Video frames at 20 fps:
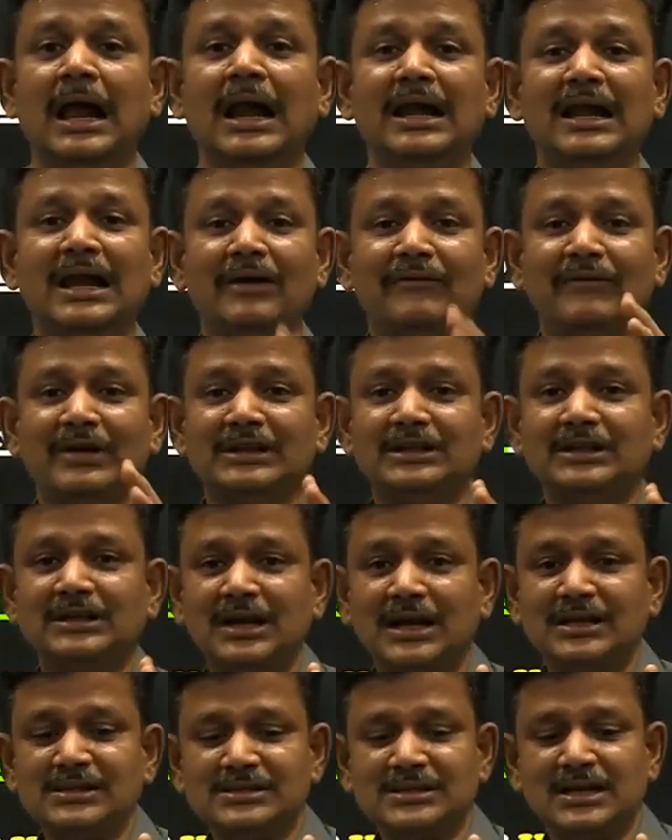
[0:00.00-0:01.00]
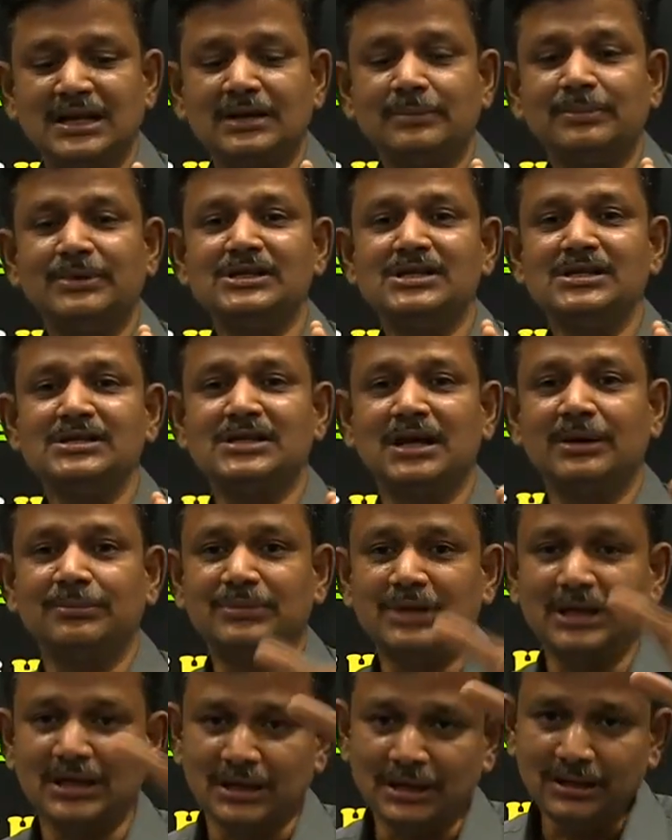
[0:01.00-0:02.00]
11th class syllabus is
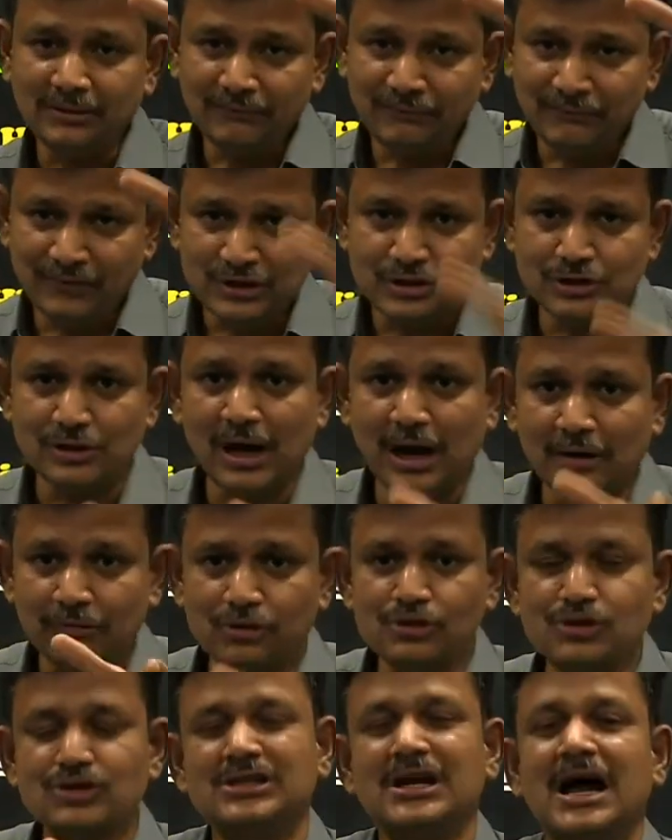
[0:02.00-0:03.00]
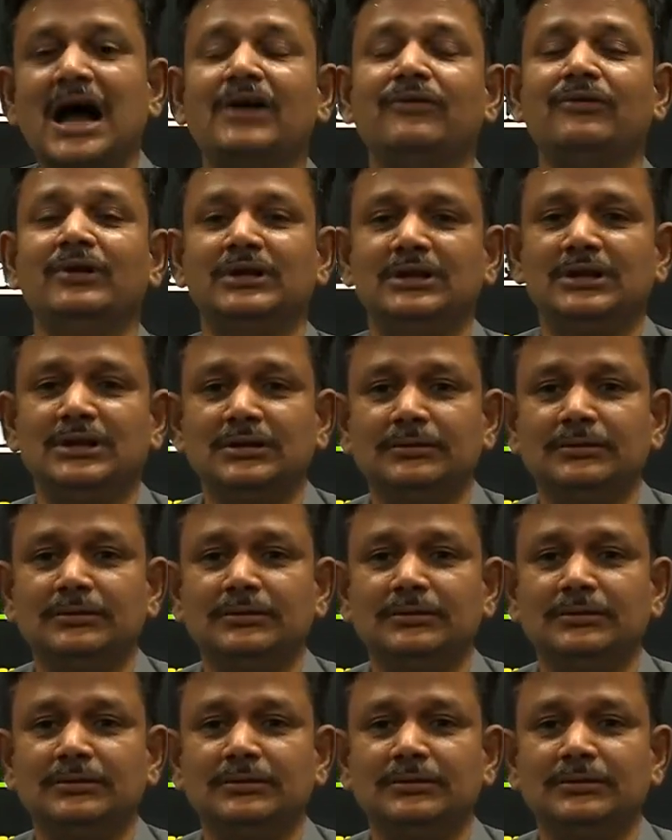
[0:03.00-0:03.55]
something which you have to start with.